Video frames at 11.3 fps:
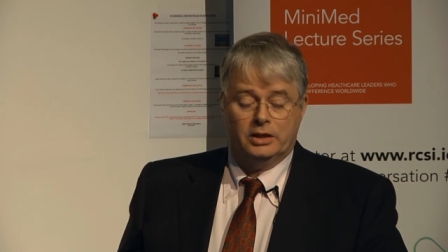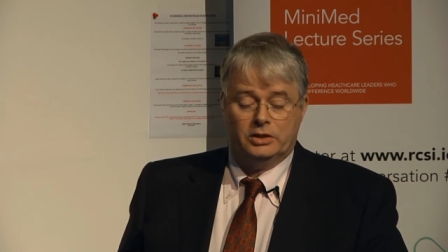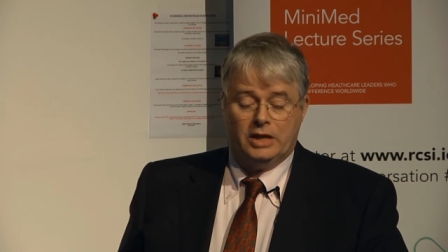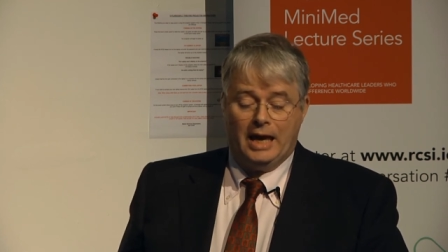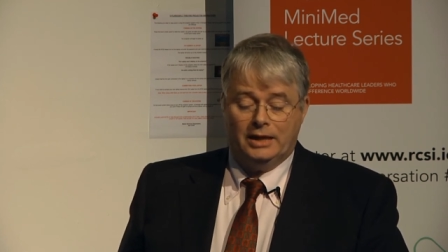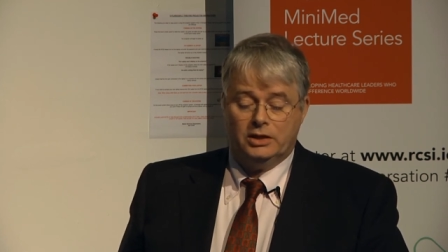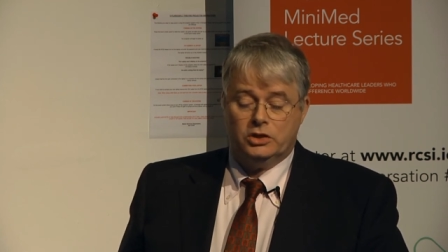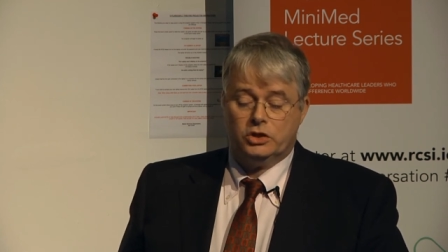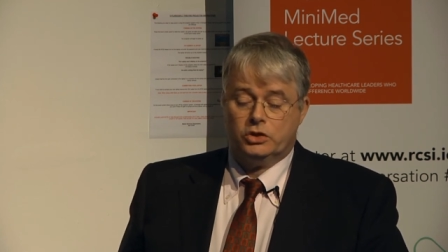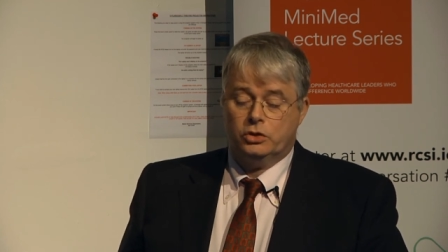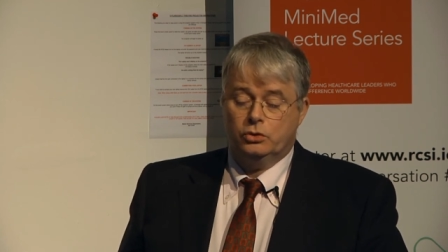
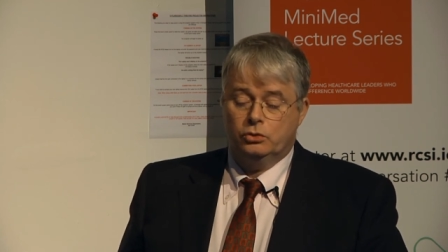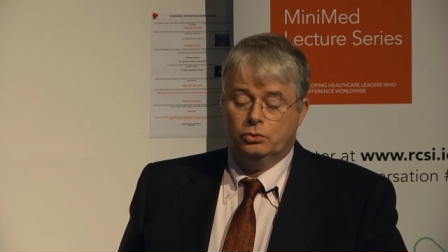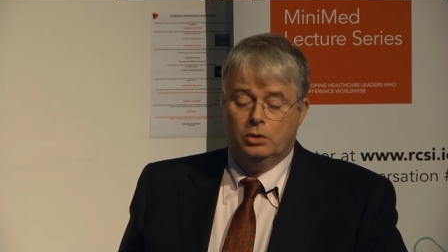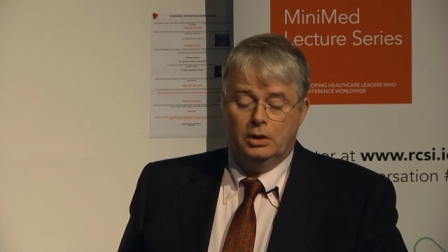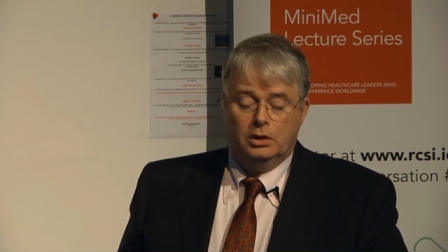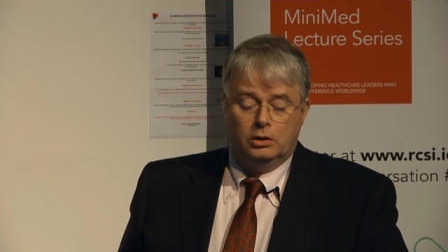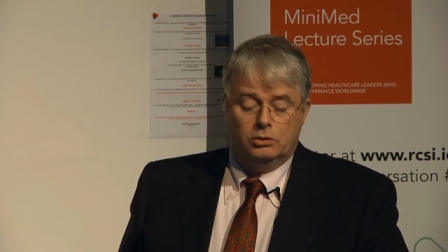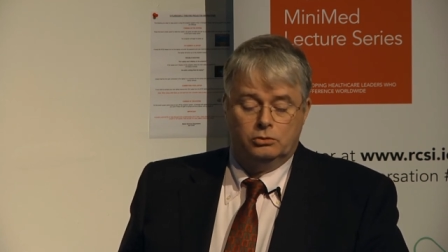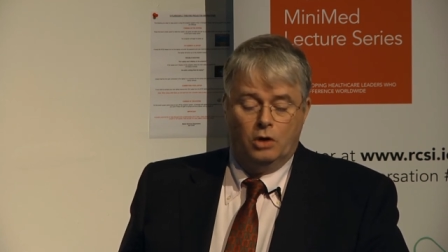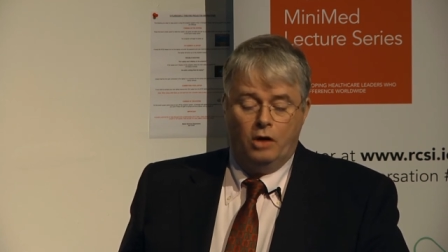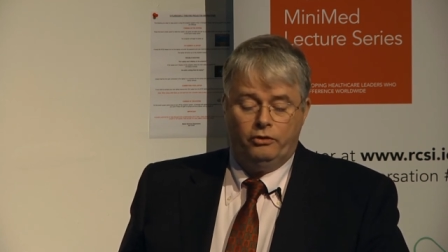tends to
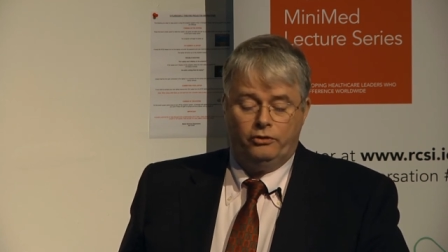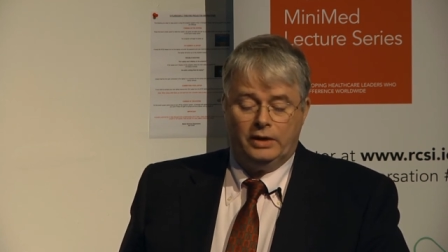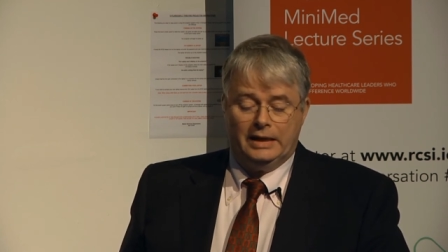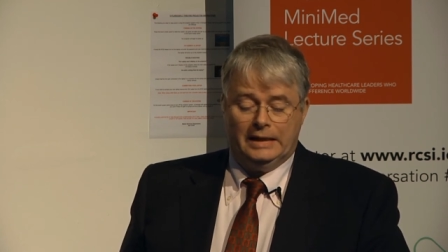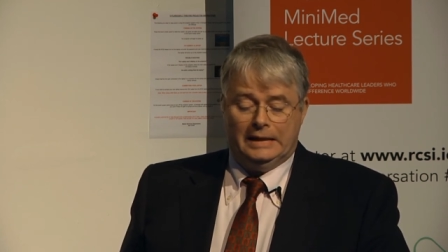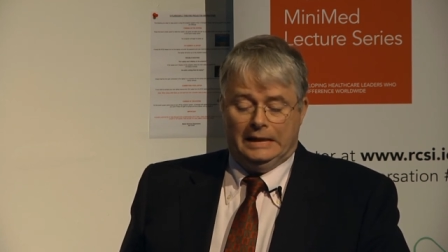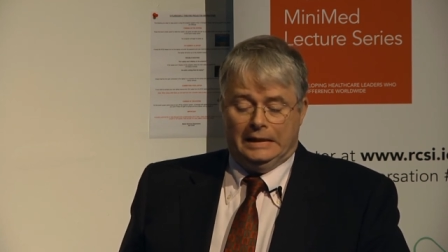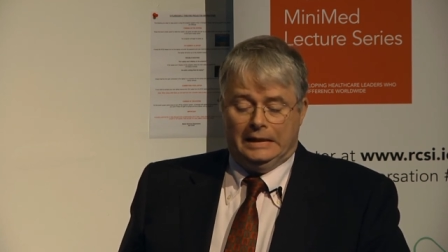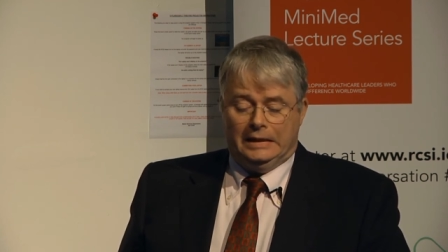roughly